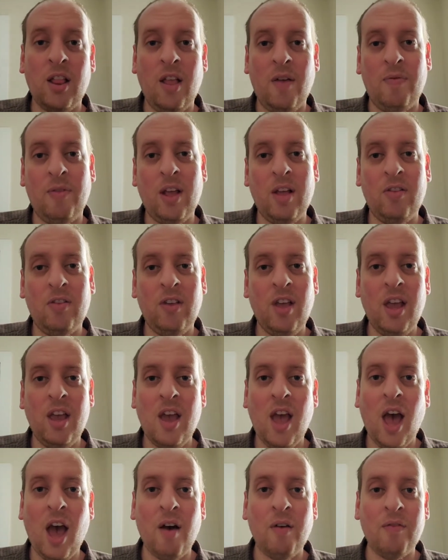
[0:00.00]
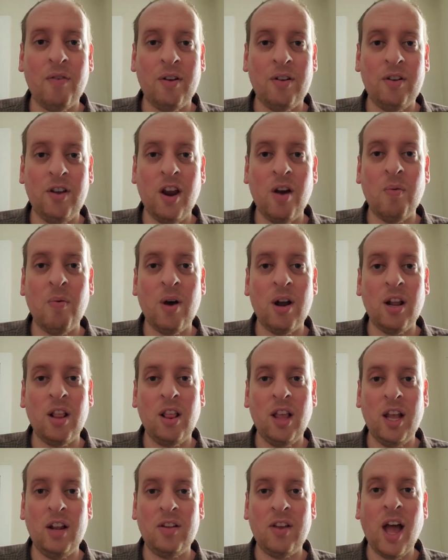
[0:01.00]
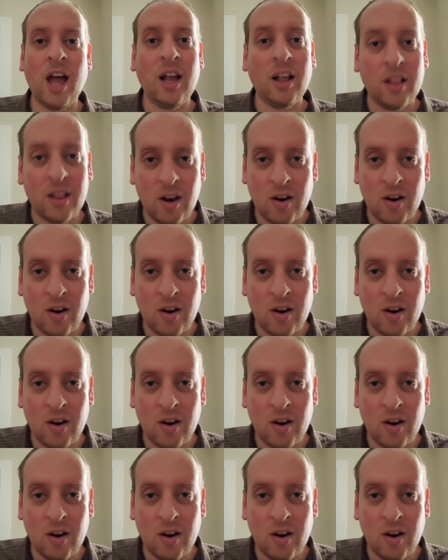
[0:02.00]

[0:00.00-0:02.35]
if they see you have a tier 1 elite deck,